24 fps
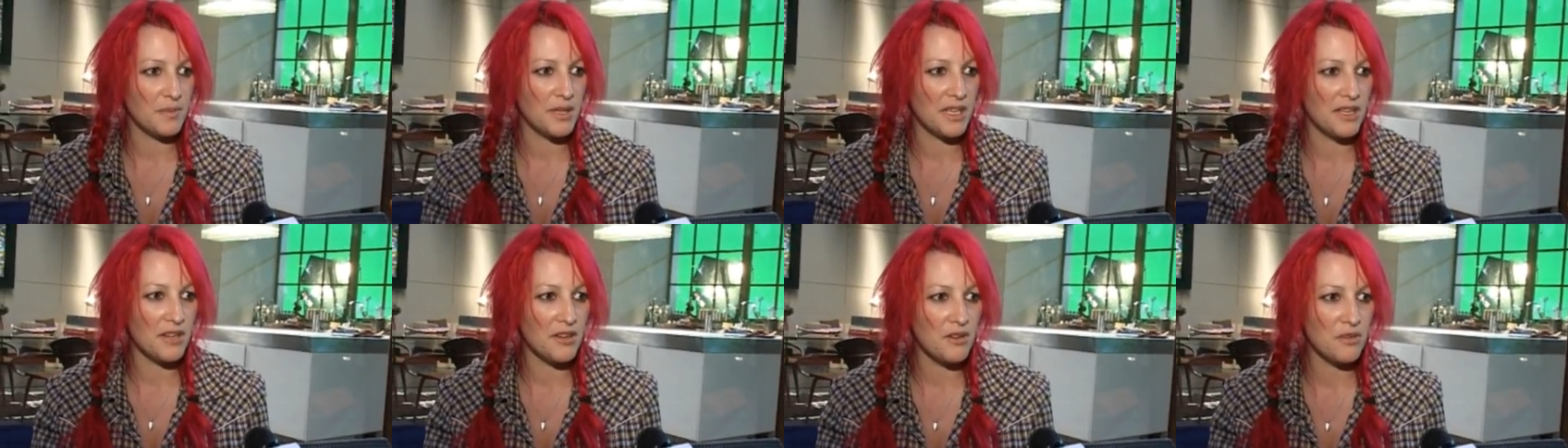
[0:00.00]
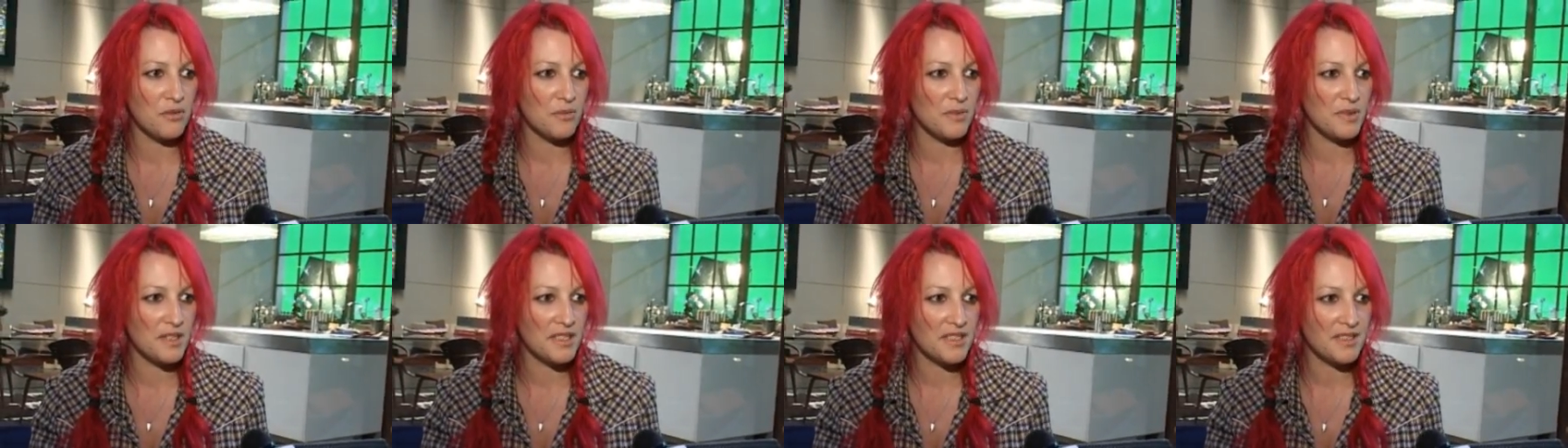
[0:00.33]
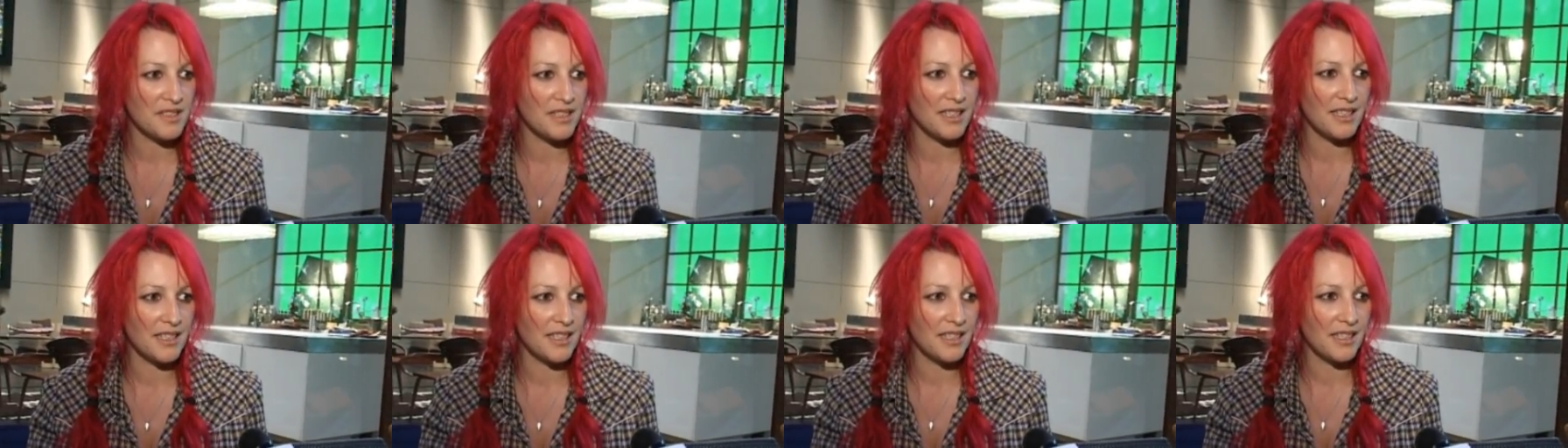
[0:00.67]
to me
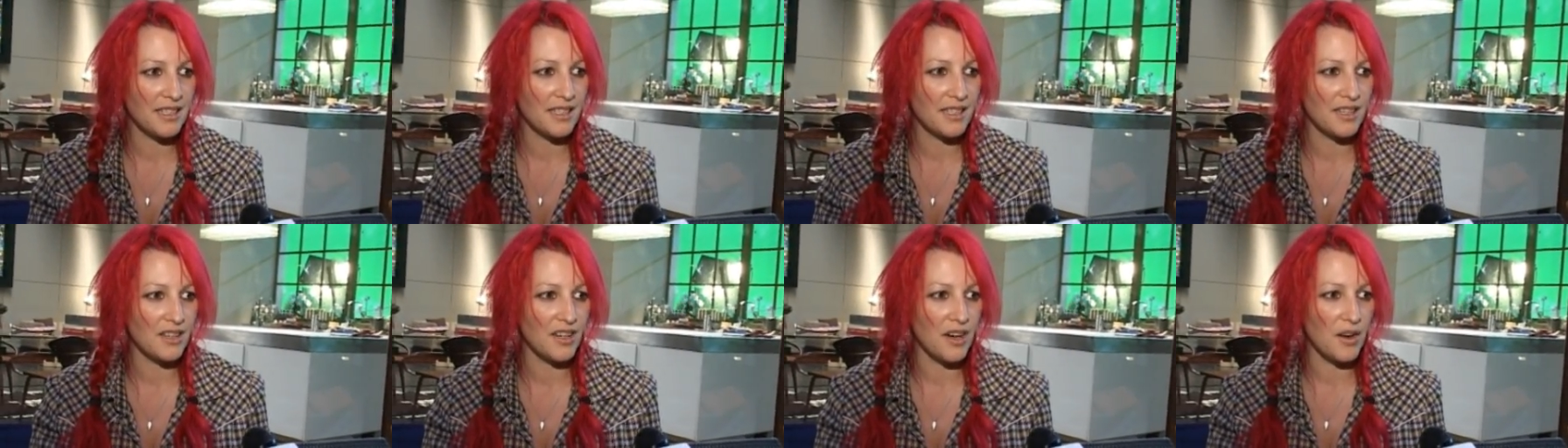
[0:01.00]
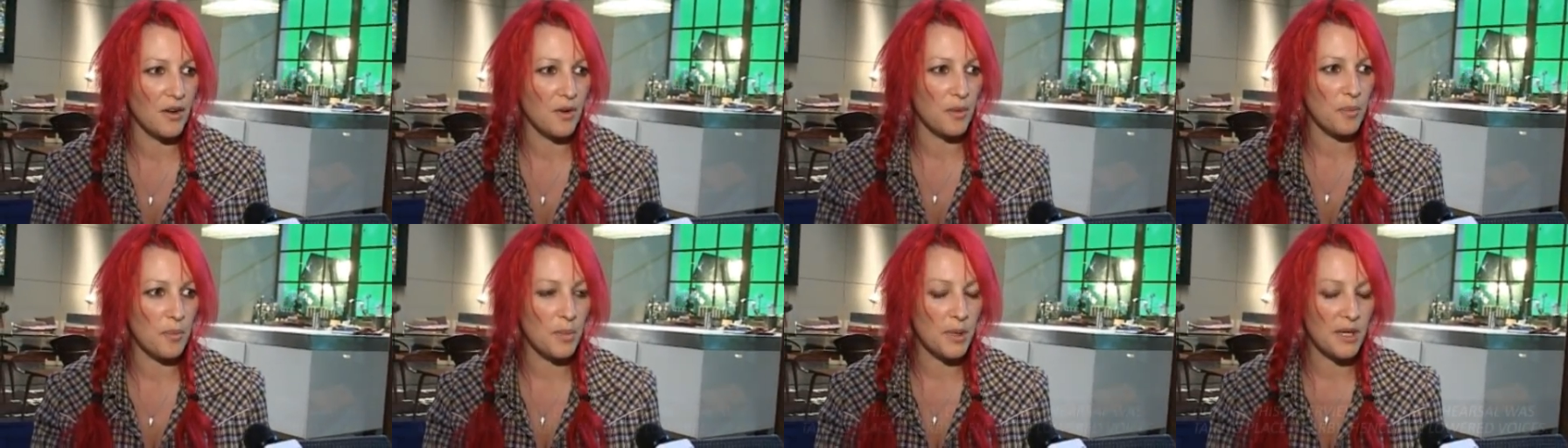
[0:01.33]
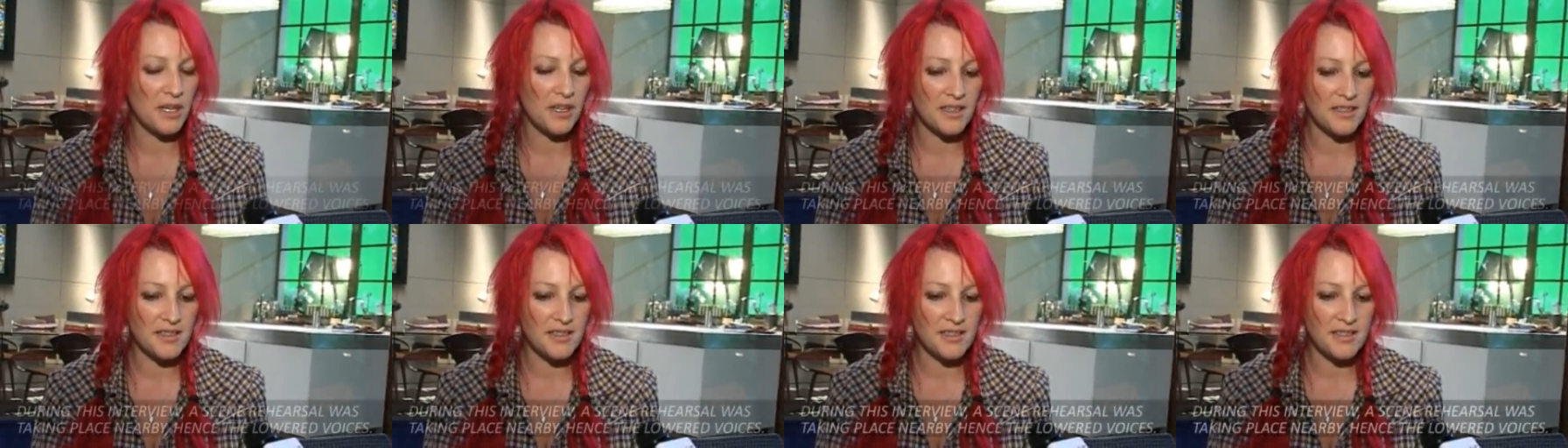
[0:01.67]
enormously. You know
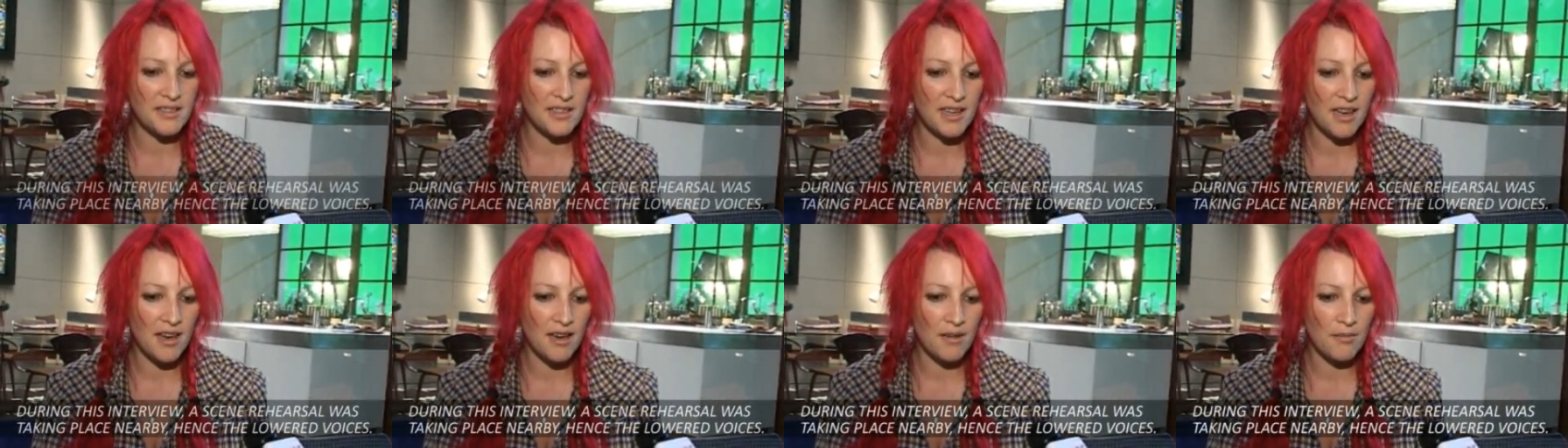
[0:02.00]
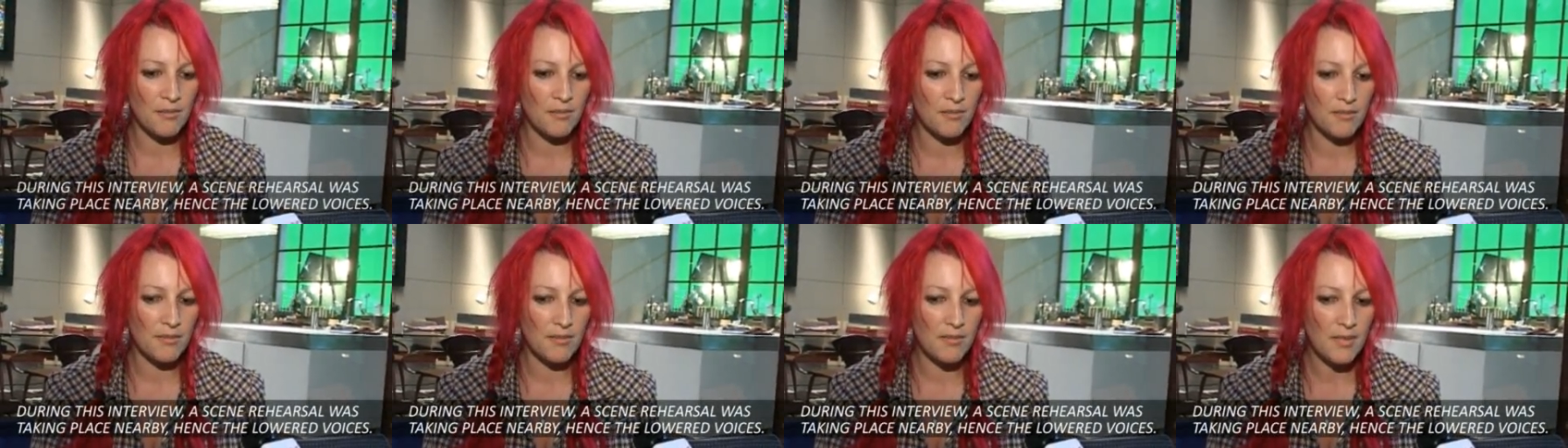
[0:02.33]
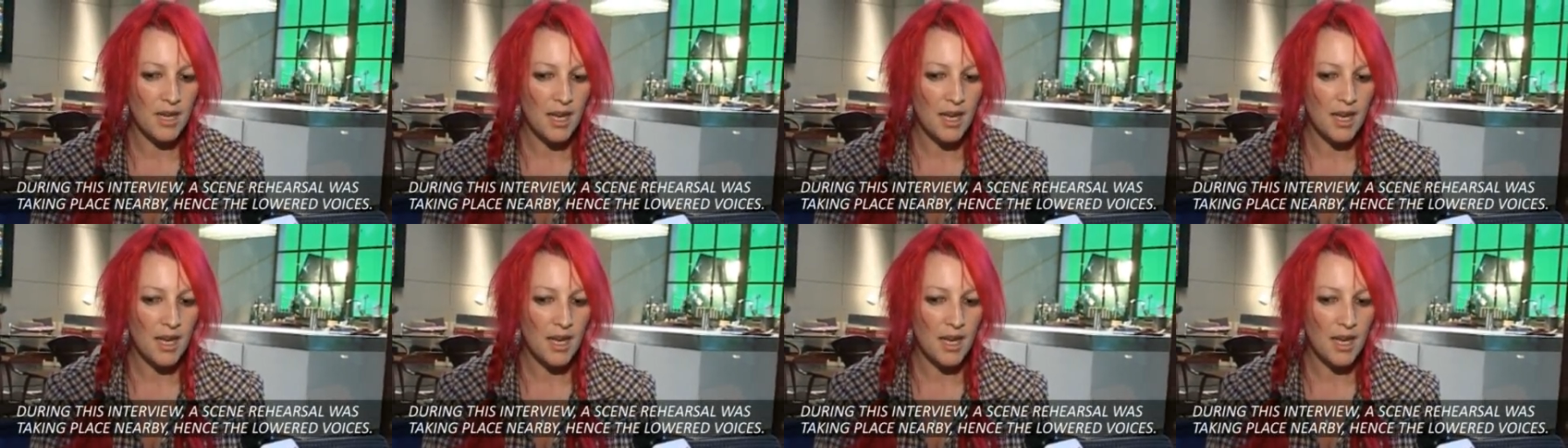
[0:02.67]
because um,